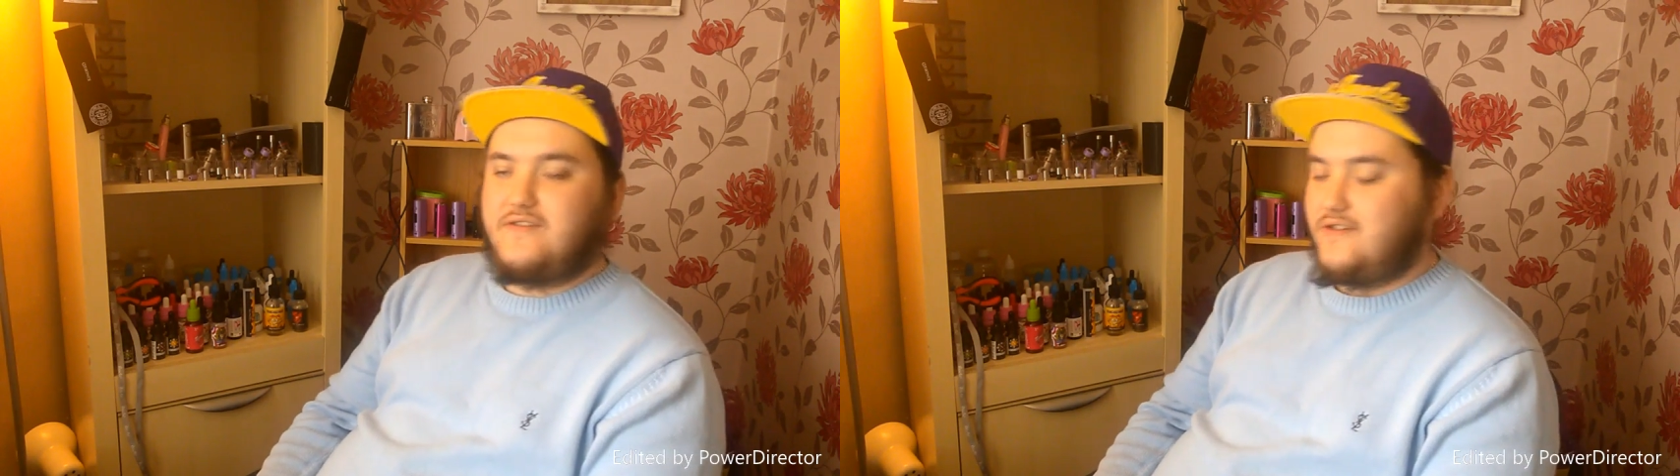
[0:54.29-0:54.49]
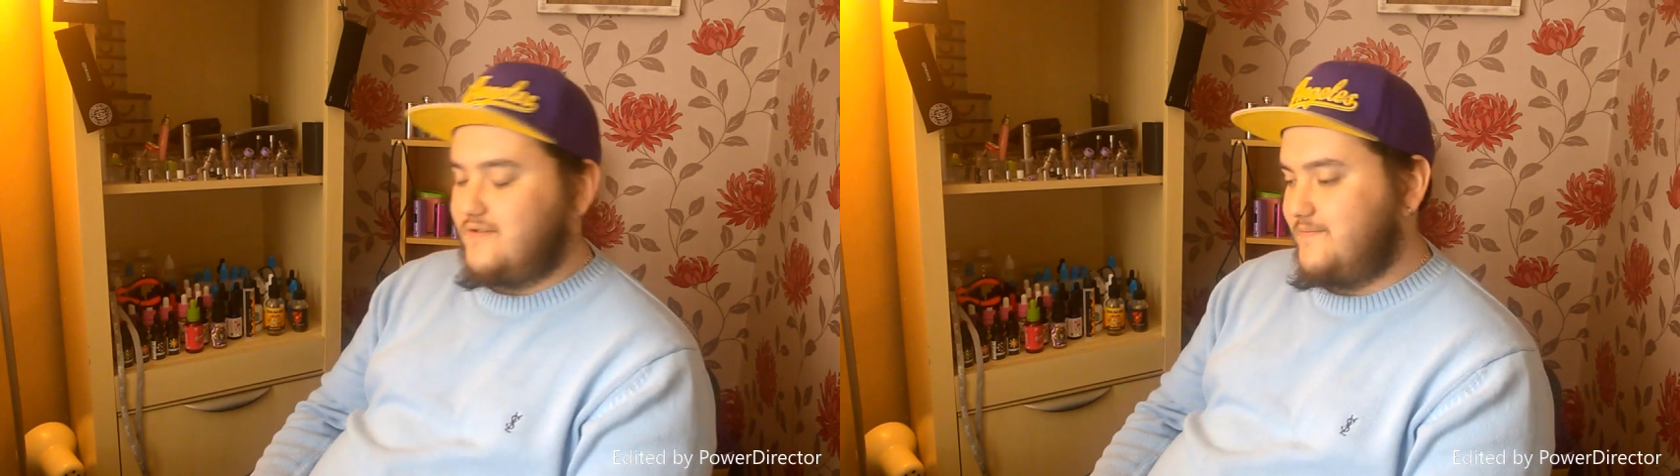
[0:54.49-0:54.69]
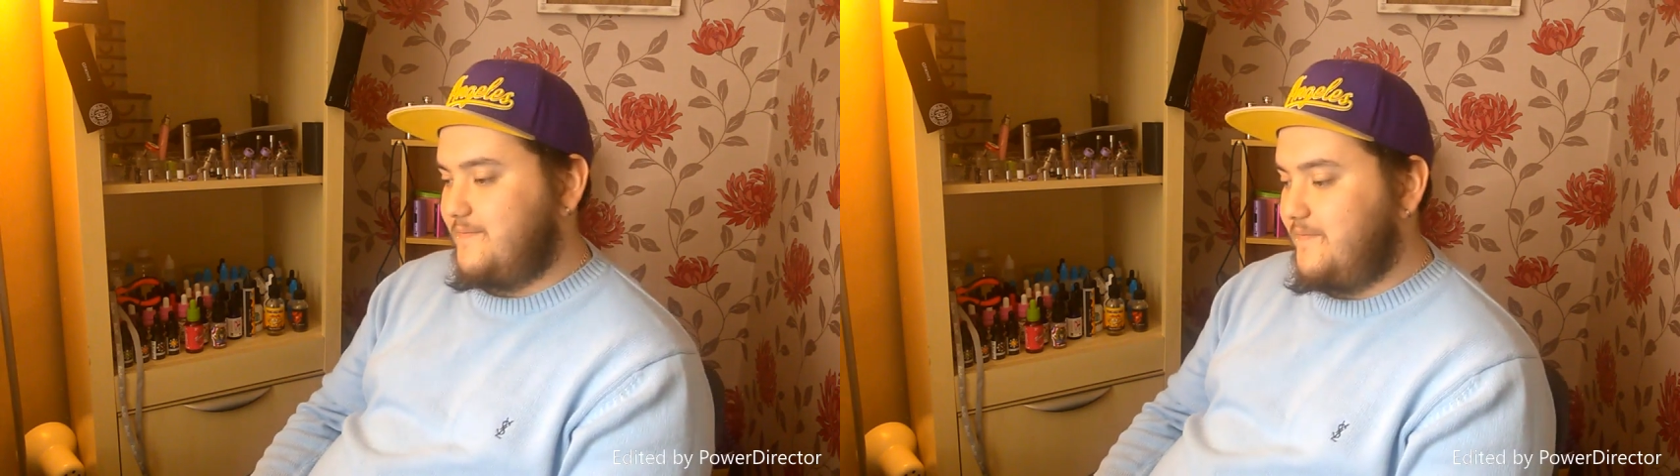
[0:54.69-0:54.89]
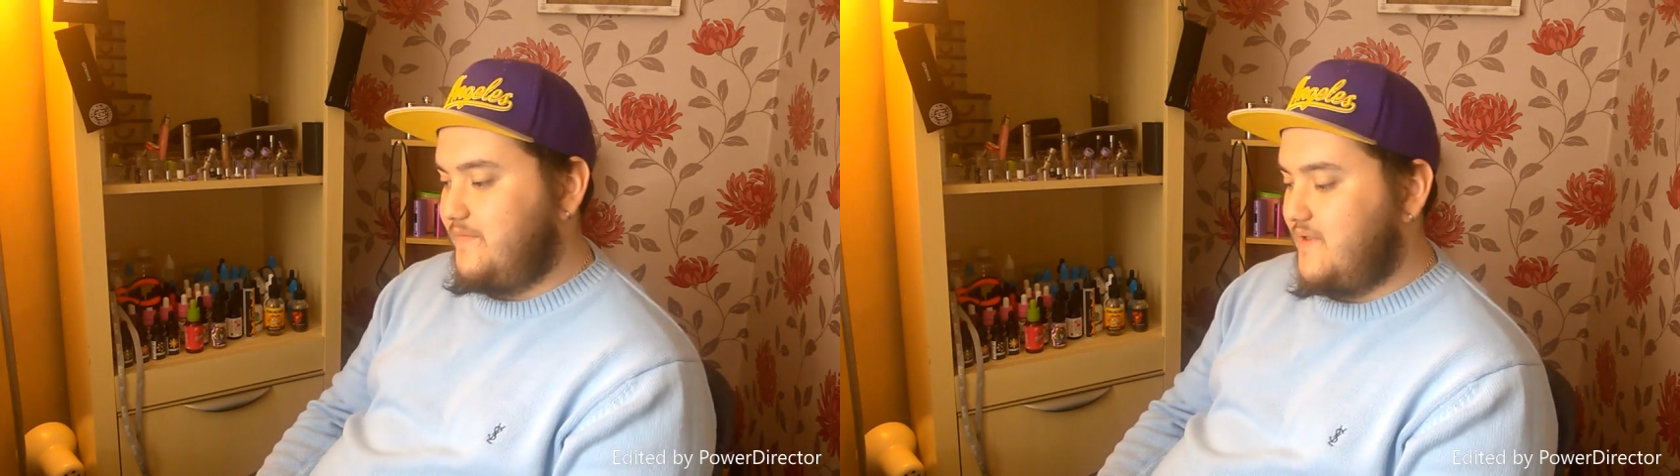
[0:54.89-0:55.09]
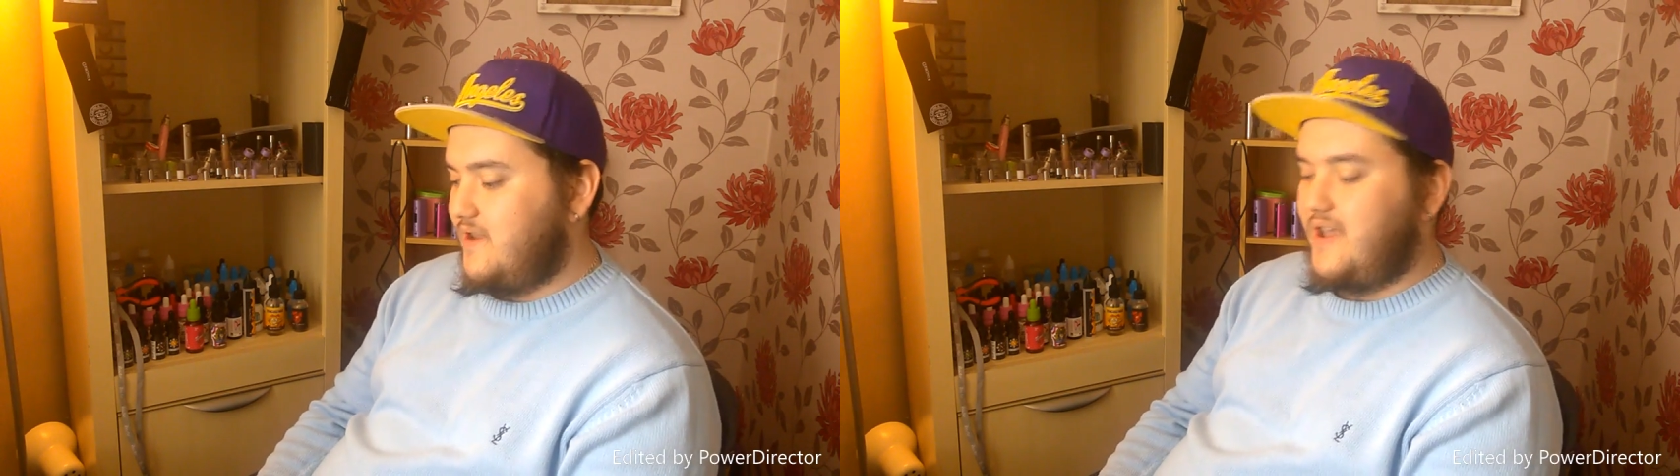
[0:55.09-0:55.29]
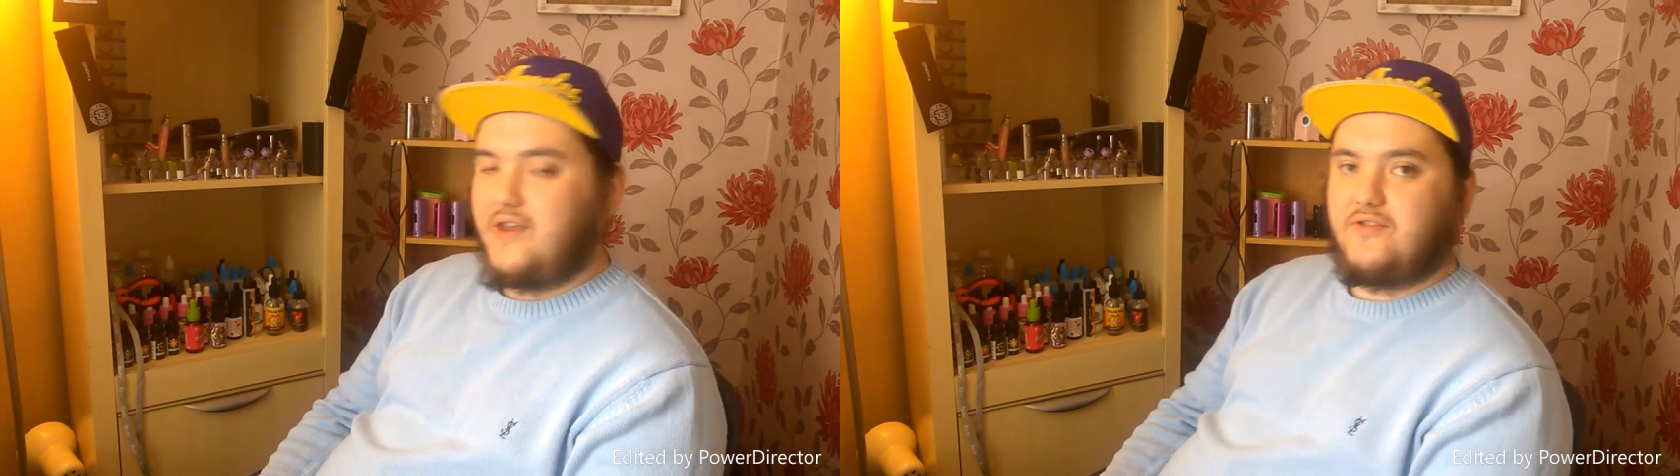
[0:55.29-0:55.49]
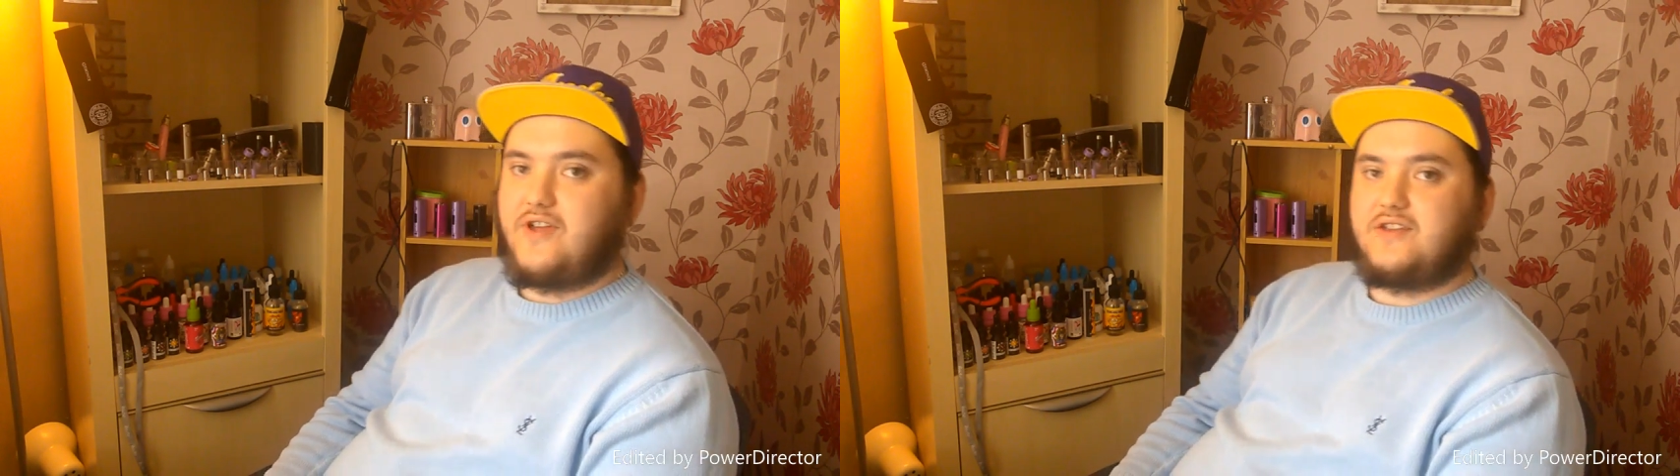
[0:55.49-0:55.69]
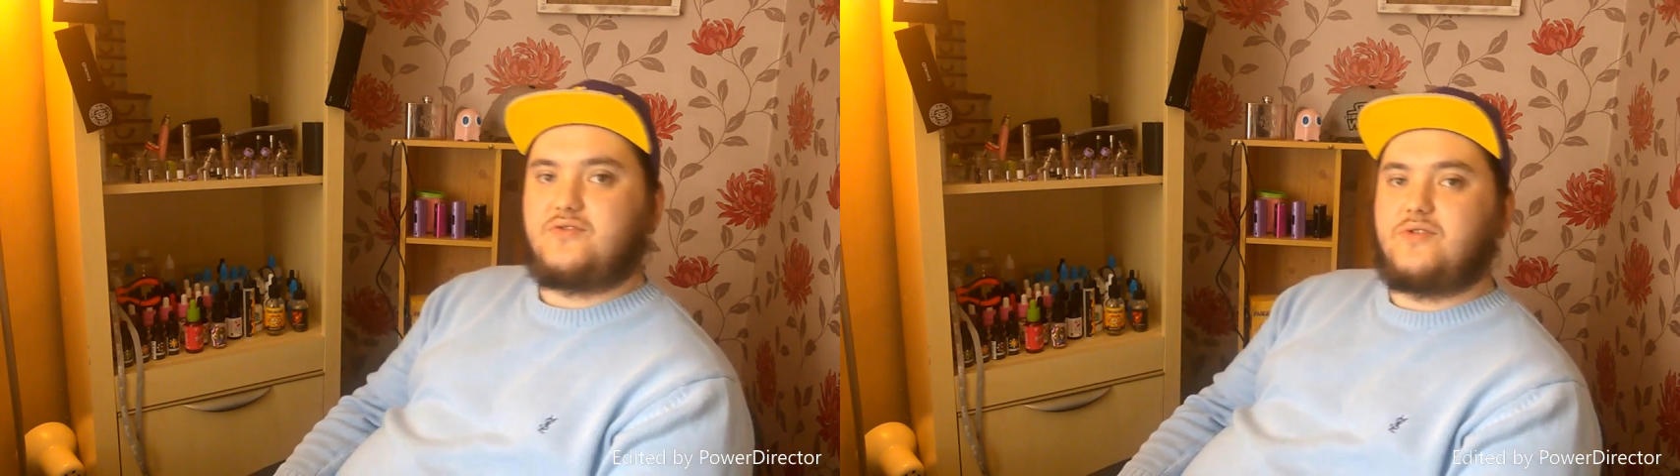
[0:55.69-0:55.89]
and getting all
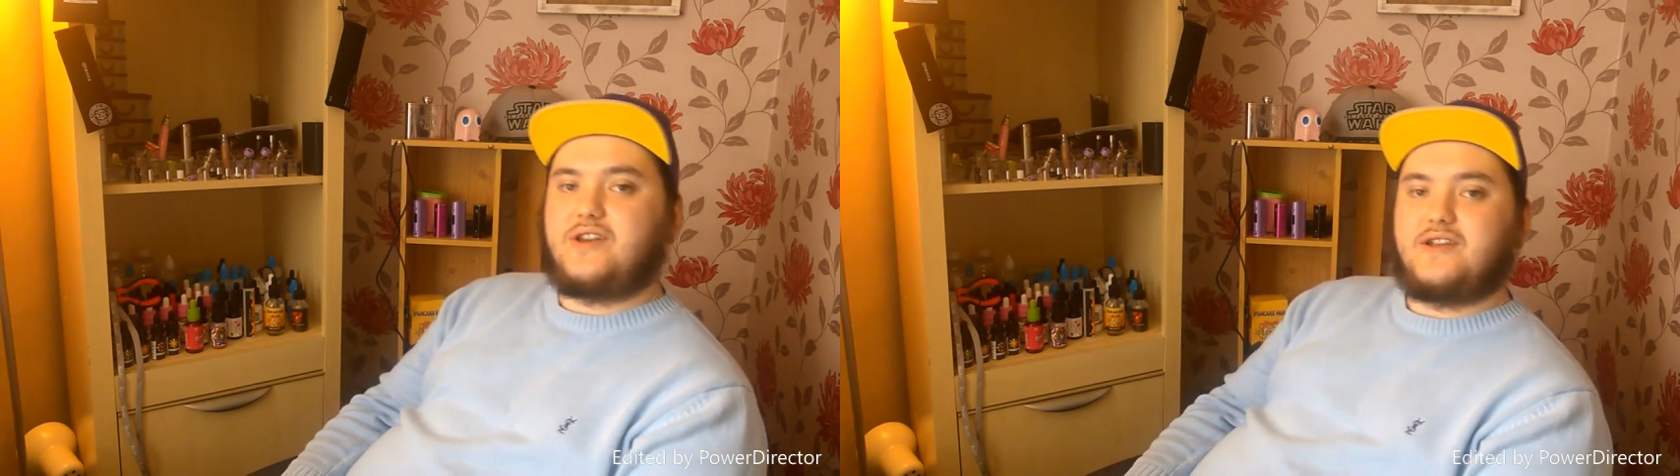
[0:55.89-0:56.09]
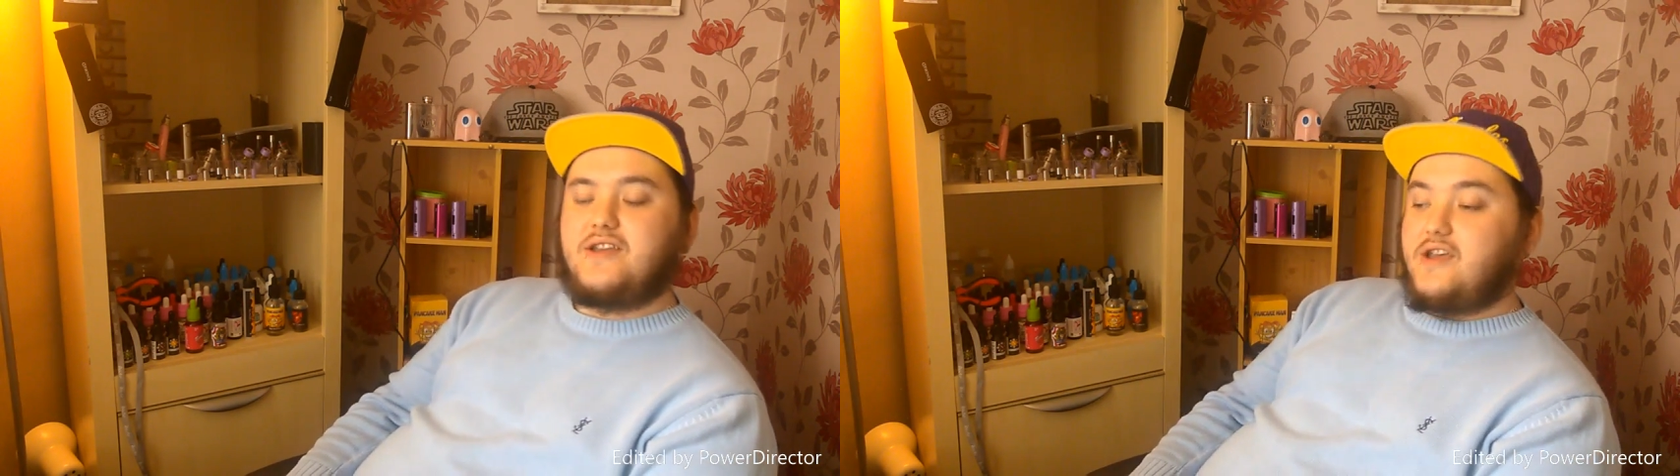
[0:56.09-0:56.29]
that sorted.